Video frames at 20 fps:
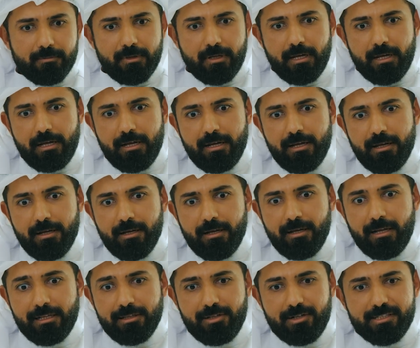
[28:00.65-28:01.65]

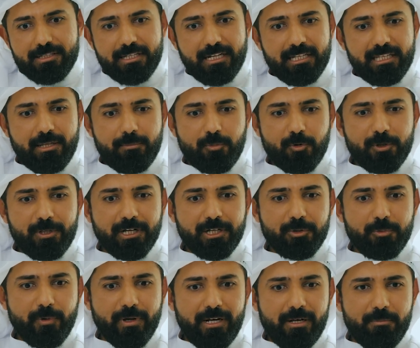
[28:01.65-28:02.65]
Understand the
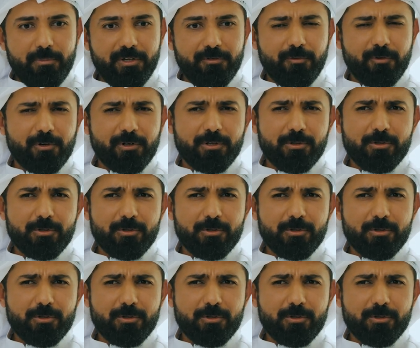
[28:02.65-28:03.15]
product well before